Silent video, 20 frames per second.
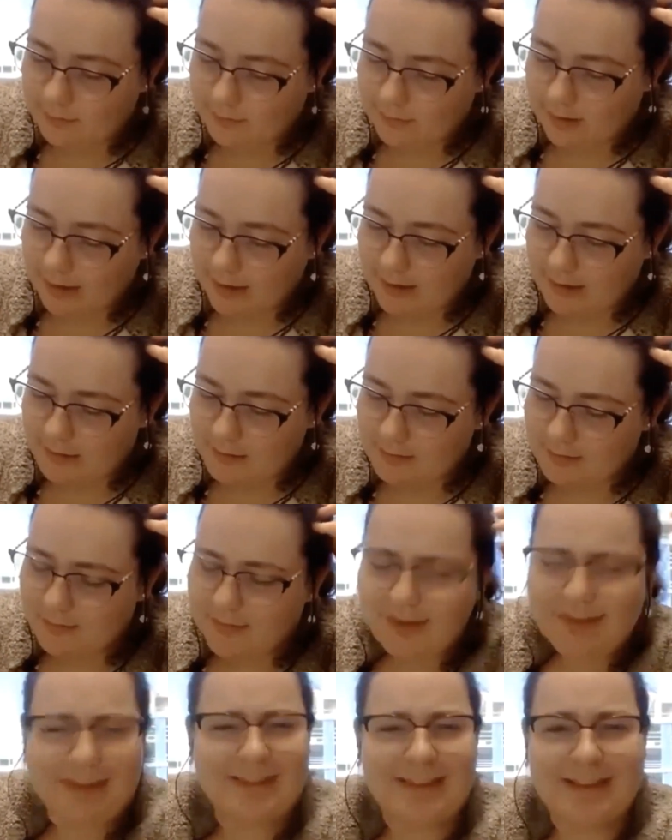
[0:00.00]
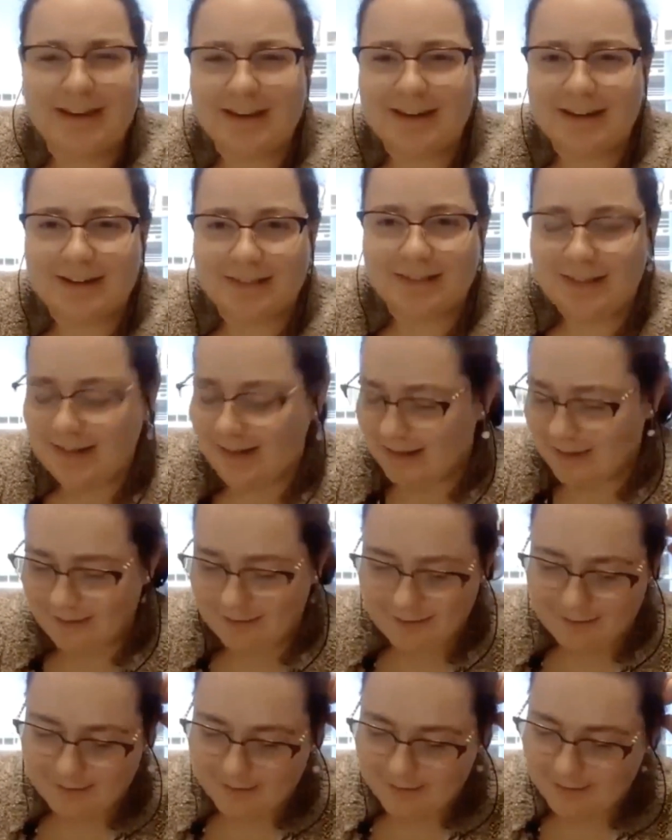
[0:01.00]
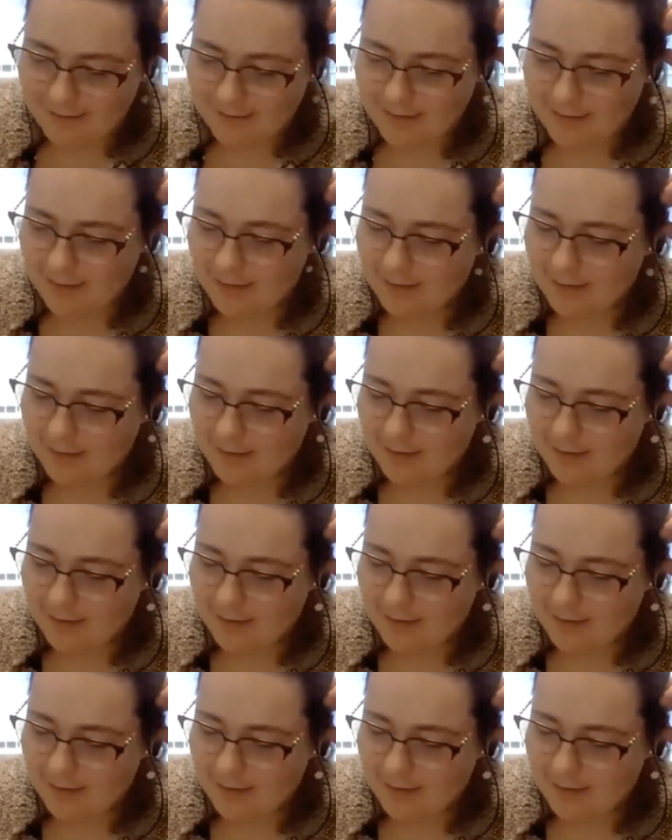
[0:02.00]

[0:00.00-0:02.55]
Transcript: I I like that idea. Thank you. Sure.